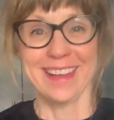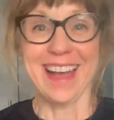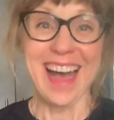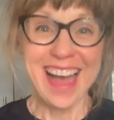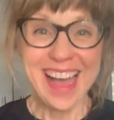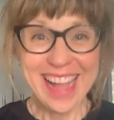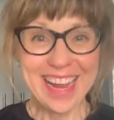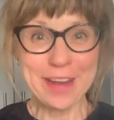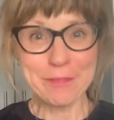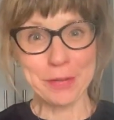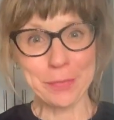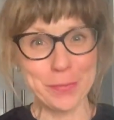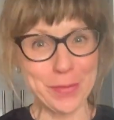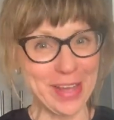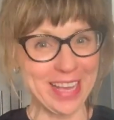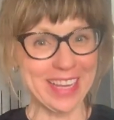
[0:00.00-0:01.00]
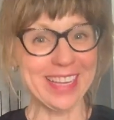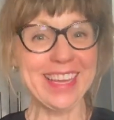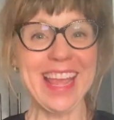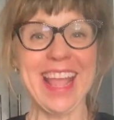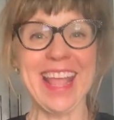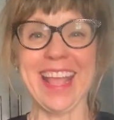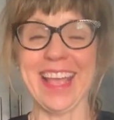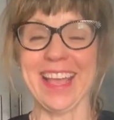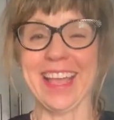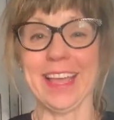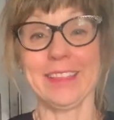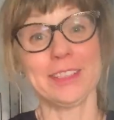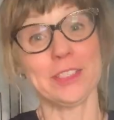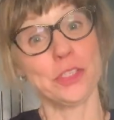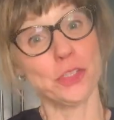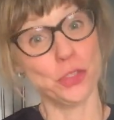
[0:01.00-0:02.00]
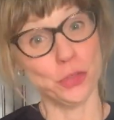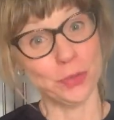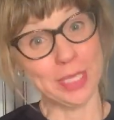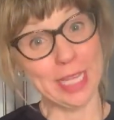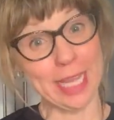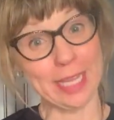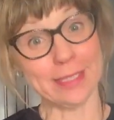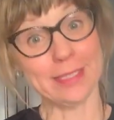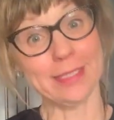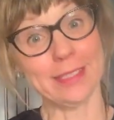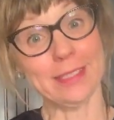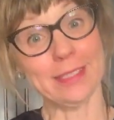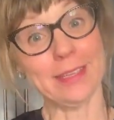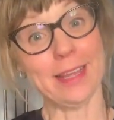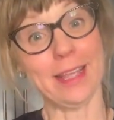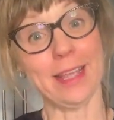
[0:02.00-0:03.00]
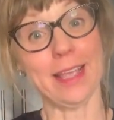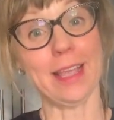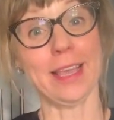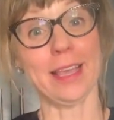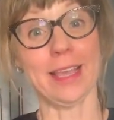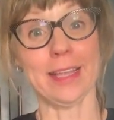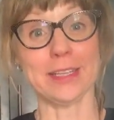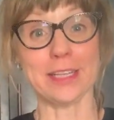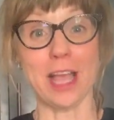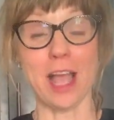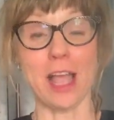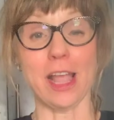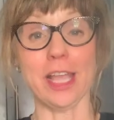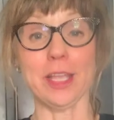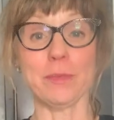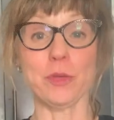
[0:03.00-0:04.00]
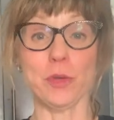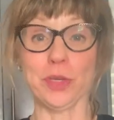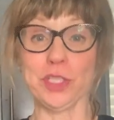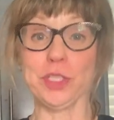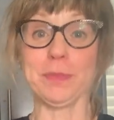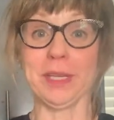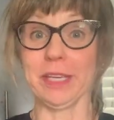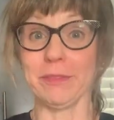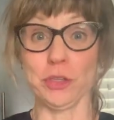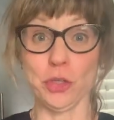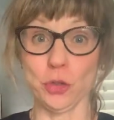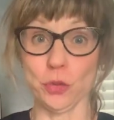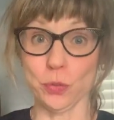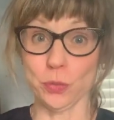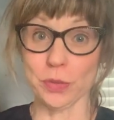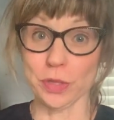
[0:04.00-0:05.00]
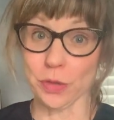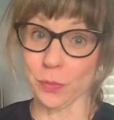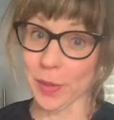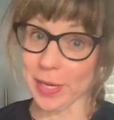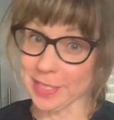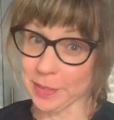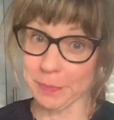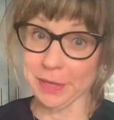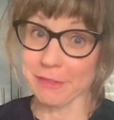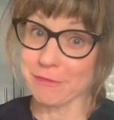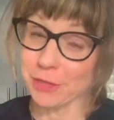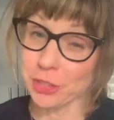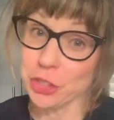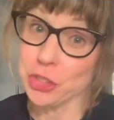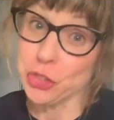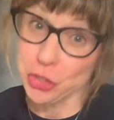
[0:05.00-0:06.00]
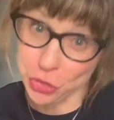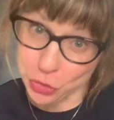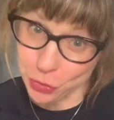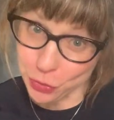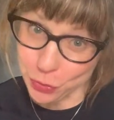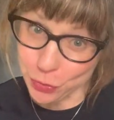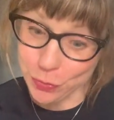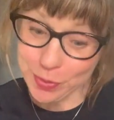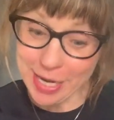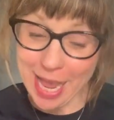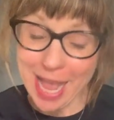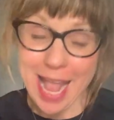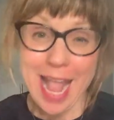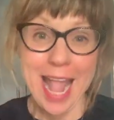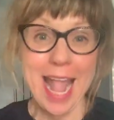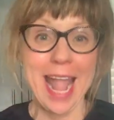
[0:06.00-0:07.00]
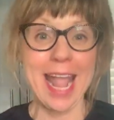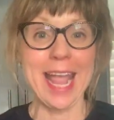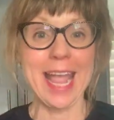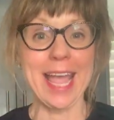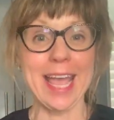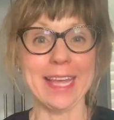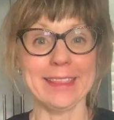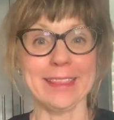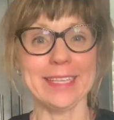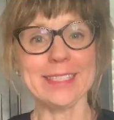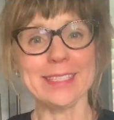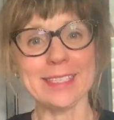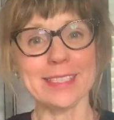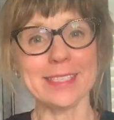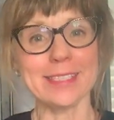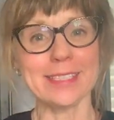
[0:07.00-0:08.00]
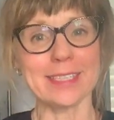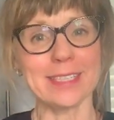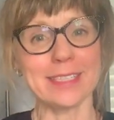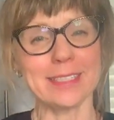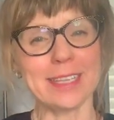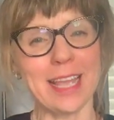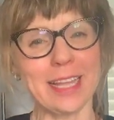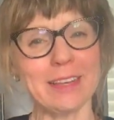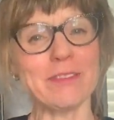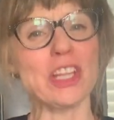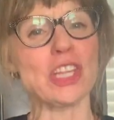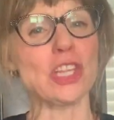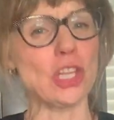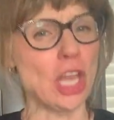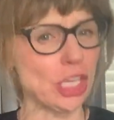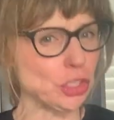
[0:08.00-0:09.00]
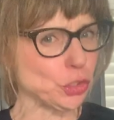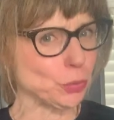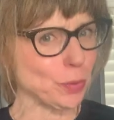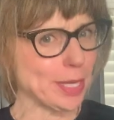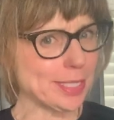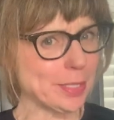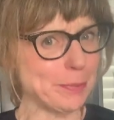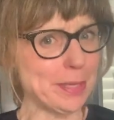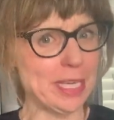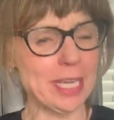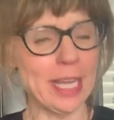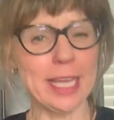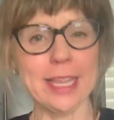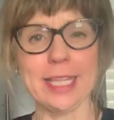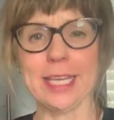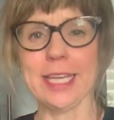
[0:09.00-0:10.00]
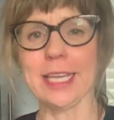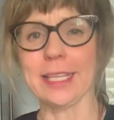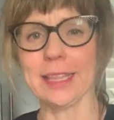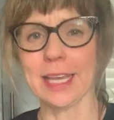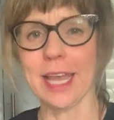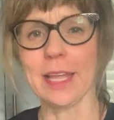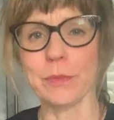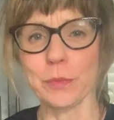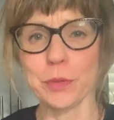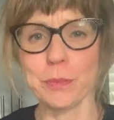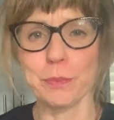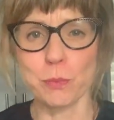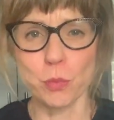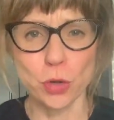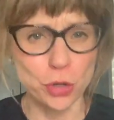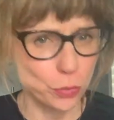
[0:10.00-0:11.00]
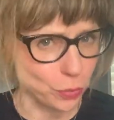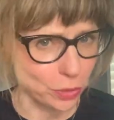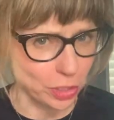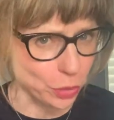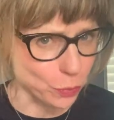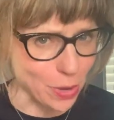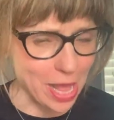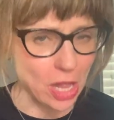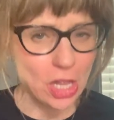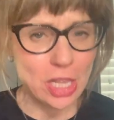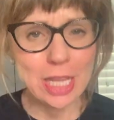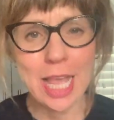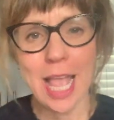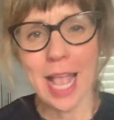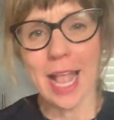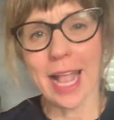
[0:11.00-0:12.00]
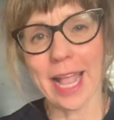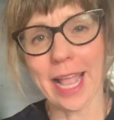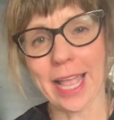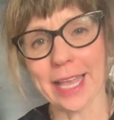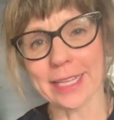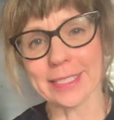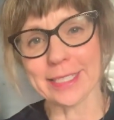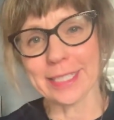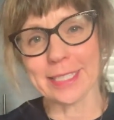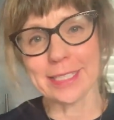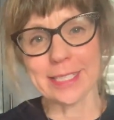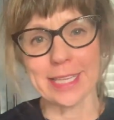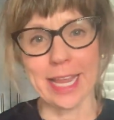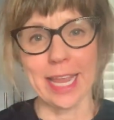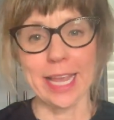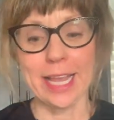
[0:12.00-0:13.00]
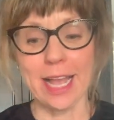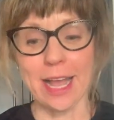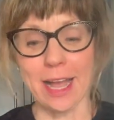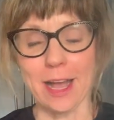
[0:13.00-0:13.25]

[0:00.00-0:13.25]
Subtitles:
Hi everyone, and this is Julie Hansen, and I am going to be giving you the recipe for June. And this is kind of a lunch recipe, I think, that would work really well. And it's a